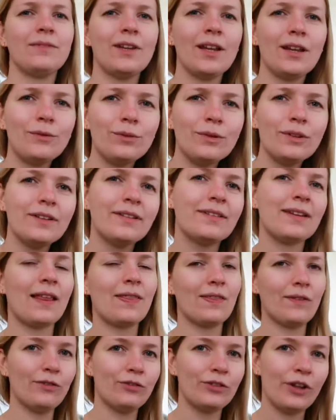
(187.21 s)
it will
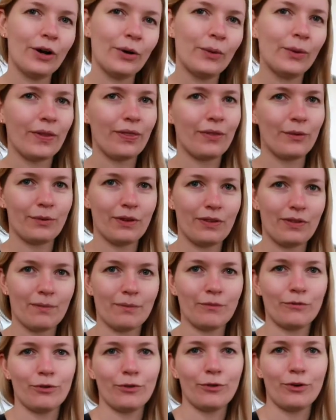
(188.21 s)
set the flow and the
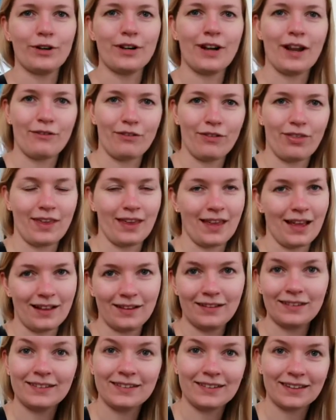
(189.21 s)
rhythm for everything
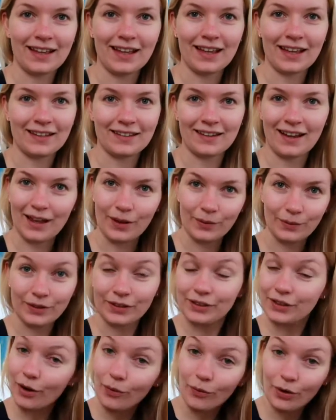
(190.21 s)
else, and I
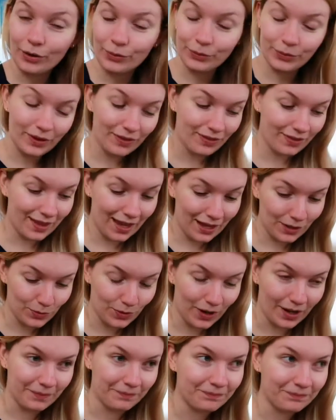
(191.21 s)
will go on with that
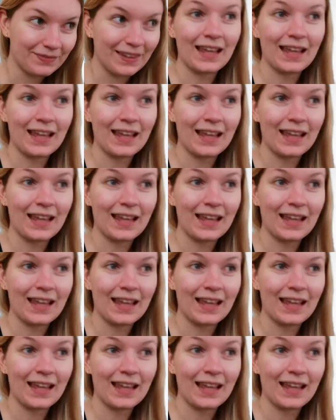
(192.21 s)
one.